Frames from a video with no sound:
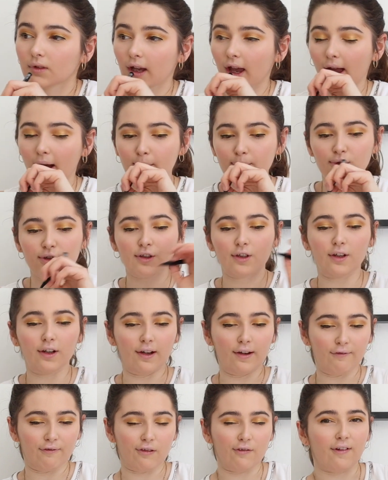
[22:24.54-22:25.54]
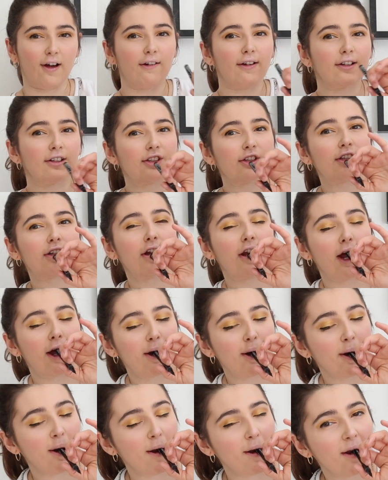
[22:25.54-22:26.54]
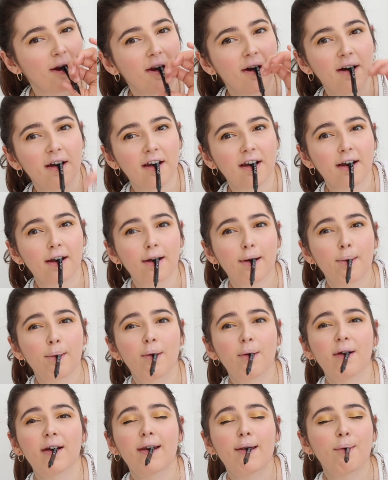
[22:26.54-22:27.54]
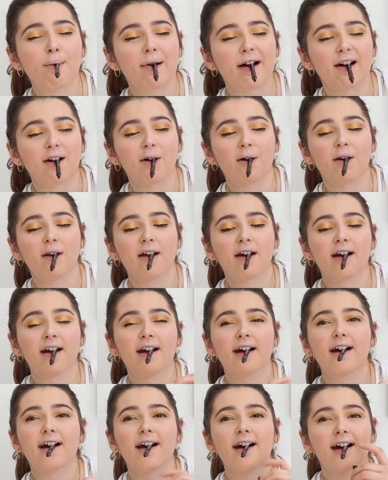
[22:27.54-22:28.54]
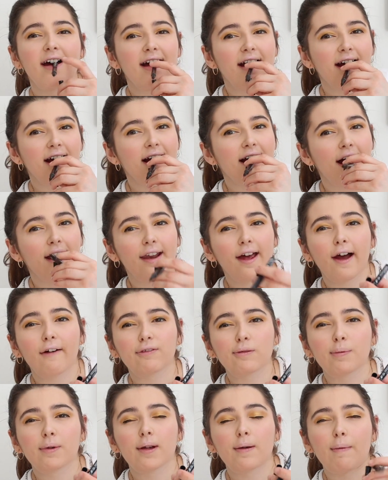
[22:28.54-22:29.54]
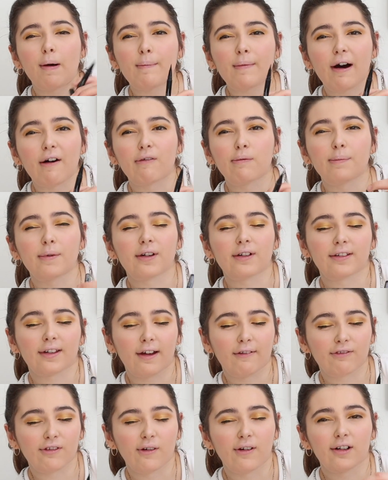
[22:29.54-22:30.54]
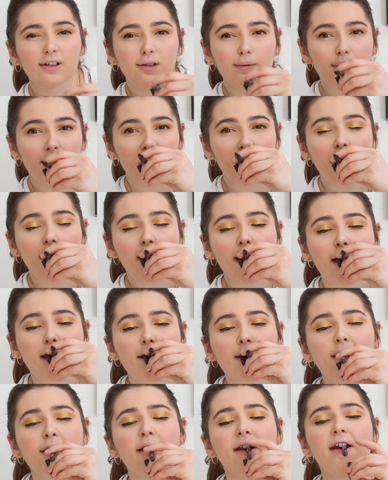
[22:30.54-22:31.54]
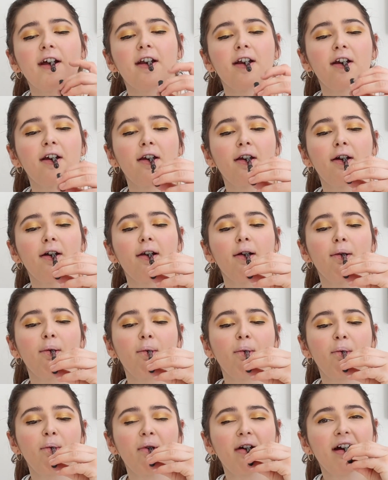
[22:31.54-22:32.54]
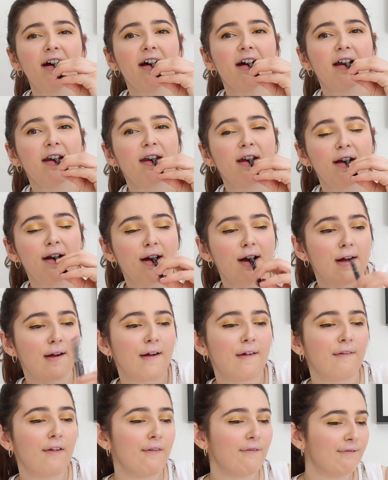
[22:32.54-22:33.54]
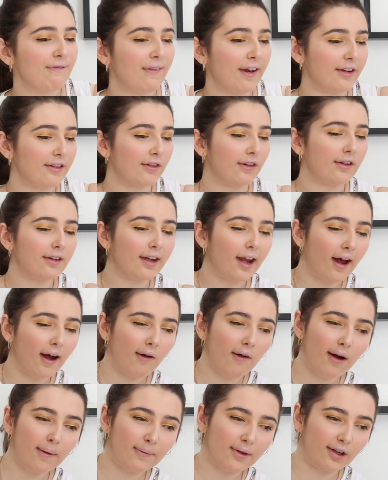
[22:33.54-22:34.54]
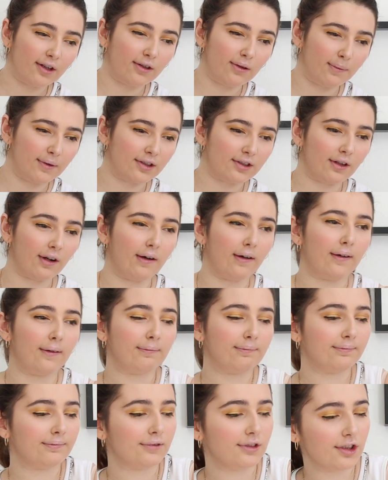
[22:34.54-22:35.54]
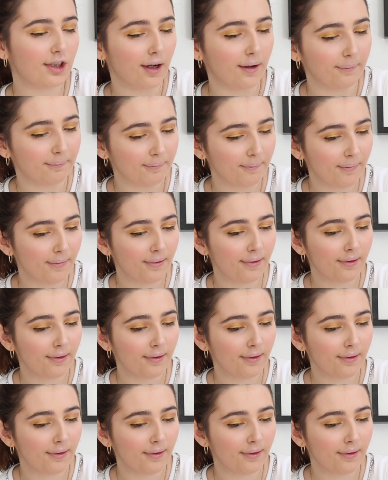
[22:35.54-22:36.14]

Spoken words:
Okay, I'm just gonna lid for that. That's just gonna have to. So I'm just gonna put a lid back on. And I have to put it in my mouth because I have nowhere else to put it. And then I just go like that. That is on. Now I'm gonna do mascara. So